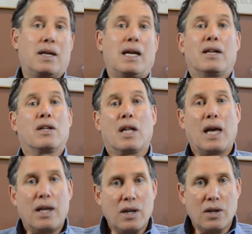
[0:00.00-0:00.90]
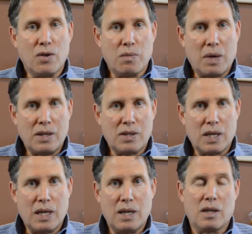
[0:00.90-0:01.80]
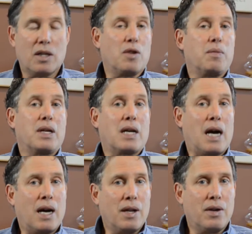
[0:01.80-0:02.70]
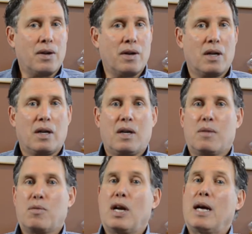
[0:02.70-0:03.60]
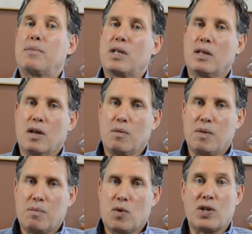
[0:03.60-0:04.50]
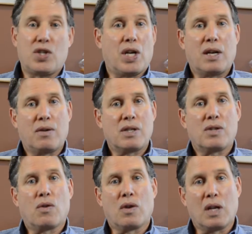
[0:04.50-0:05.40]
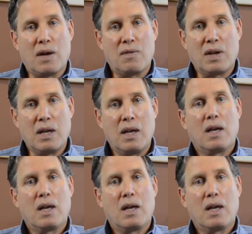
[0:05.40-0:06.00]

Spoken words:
enlightened, you might say, a little bit kinder, perhaps a little bit more generous or loving.